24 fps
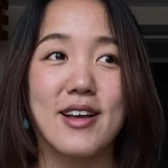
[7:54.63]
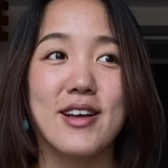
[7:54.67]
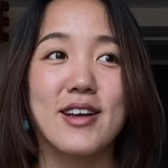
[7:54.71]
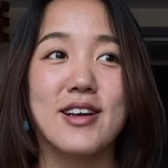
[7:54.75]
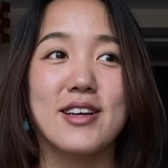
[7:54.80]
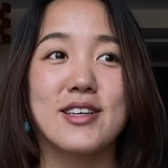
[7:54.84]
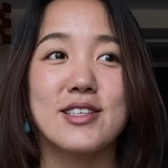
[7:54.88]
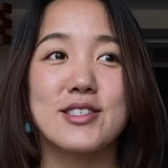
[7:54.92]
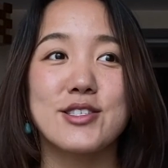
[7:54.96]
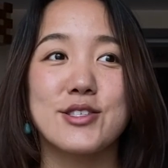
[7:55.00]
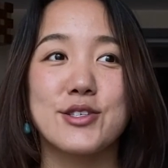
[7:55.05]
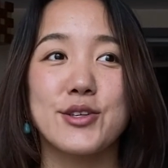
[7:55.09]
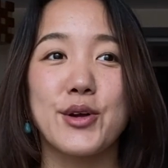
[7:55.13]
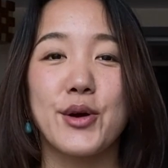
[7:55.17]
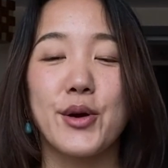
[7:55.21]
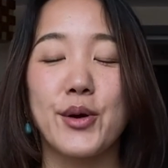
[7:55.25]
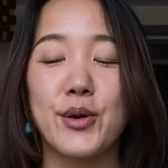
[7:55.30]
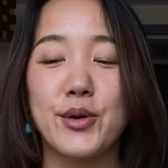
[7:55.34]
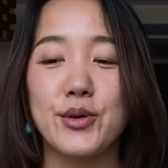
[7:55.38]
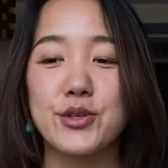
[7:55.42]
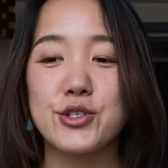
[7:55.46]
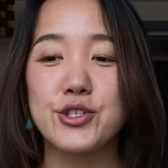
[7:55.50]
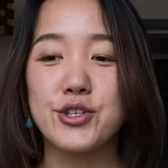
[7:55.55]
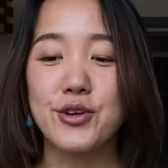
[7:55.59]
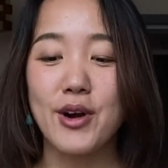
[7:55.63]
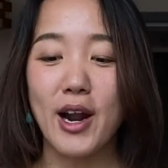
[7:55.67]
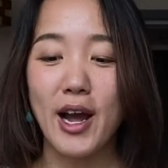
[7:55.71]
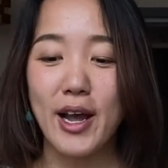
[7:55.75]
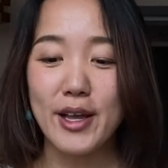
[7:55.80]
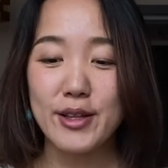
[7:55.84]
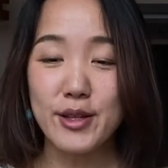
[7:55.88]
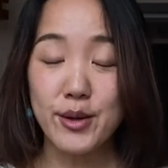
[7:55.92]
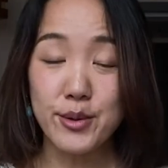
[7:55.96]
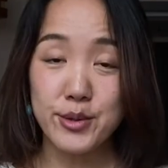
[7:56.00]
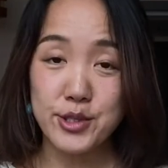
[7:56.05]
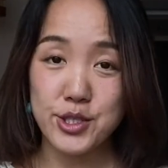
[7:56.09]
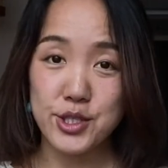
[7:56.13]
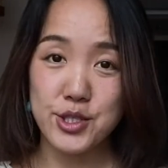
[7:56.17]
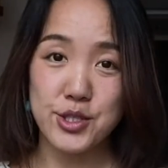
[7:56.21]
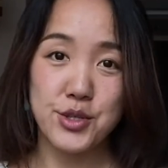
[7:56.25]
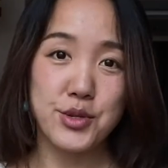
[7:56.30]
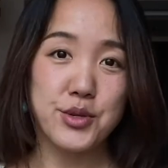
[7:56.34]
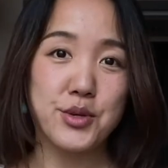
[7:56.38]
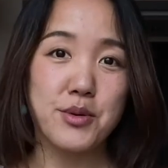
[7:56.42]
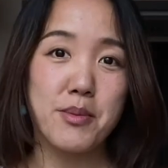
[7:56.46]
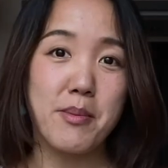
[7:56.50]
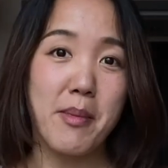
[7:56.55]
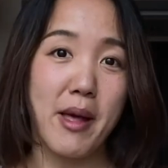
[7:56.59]
So try those
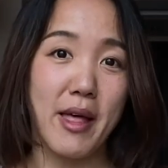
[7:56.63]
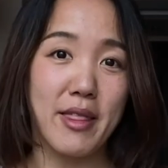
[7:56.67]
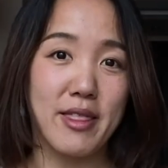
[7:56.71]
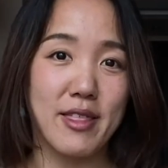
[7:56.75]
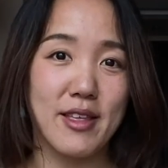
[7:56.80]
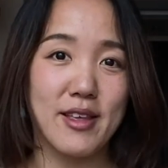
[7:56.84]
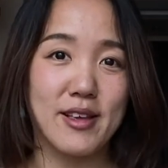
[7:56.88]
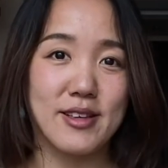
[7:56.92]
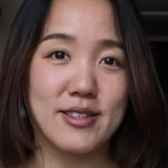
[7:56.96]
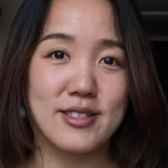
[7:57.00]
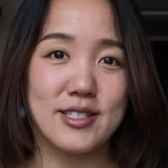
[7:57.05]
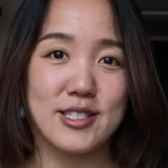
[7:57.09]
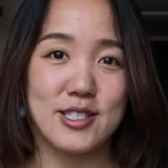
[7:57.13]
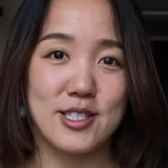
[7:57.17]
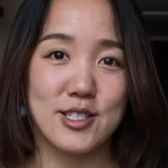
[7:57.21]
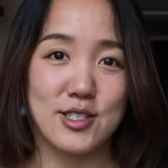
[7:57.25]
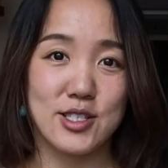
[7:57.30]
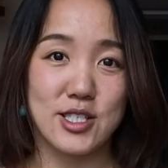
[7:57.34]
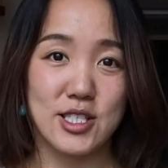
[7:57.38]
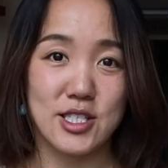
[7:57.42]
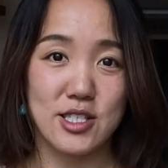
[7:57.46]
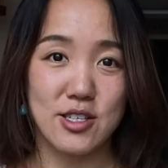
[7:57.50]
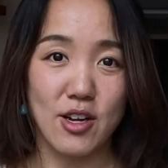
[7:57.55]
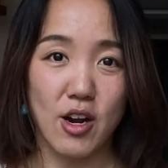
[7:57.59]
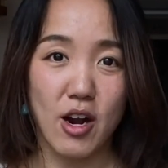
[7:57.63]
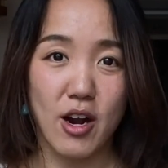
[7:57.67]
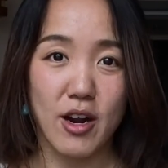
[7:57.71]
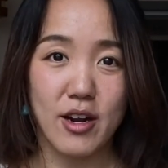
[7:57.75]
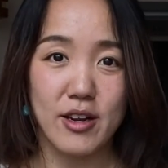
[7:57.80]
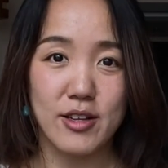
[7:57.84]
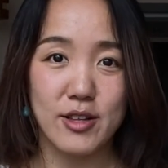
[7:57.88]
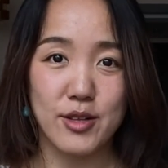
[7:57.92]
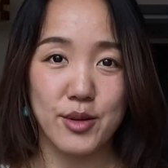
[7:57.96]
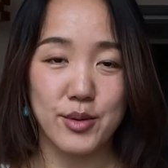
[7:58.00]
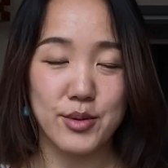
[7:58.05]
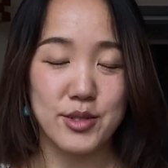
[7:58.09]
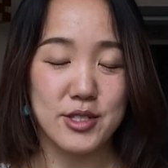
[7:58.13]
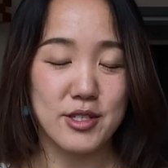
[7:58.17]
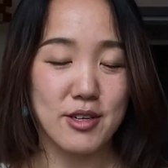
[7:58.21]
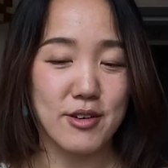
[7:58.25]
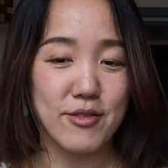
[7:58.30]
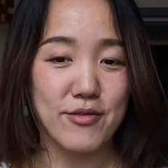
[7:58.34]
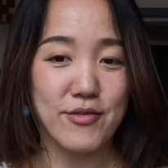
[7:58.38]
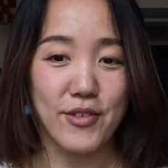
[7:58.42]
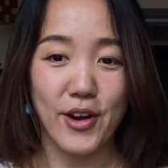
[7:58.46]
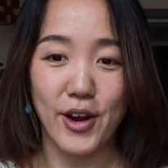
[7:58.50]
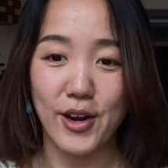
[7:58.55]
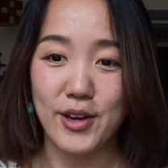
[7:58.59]
two methods to start. Those are
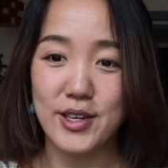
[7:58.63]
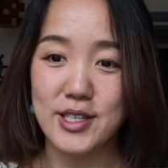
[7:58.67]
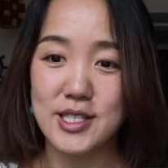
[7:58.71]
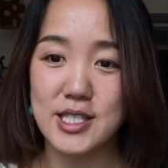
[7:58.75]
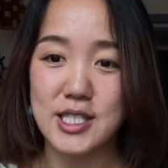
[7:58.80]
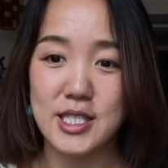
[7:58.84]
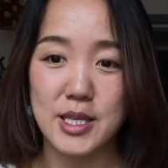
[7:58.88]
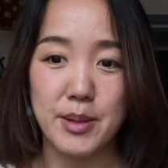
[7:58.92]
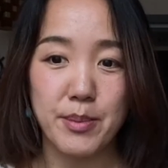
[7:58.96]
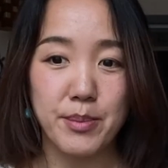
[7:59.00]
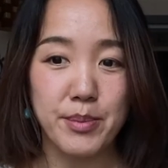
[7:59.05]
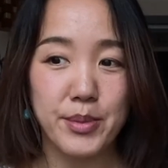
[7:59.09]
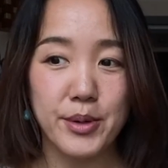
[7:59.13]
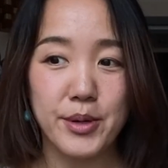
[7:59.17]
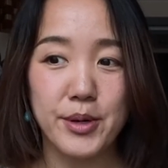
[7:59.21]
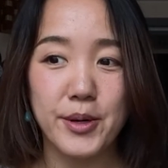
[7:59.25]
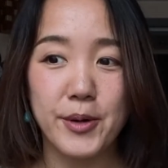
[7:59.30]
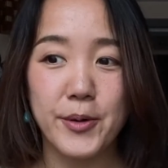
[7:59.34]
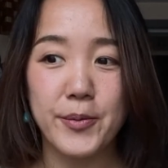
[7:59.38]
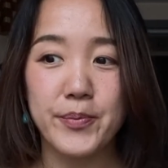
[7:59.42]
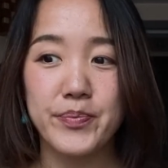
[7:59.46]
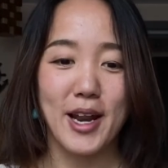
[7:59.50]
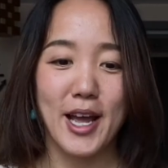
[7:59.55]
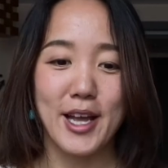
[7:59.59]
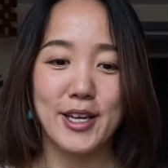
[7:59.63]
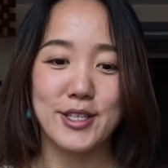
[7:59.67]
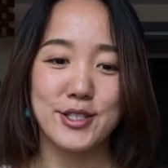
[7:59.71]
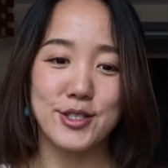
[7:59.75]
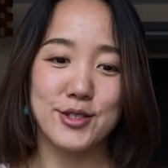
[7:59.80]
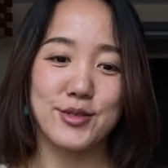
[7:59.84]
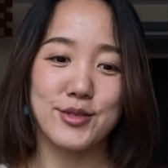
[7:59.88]
very simple. I do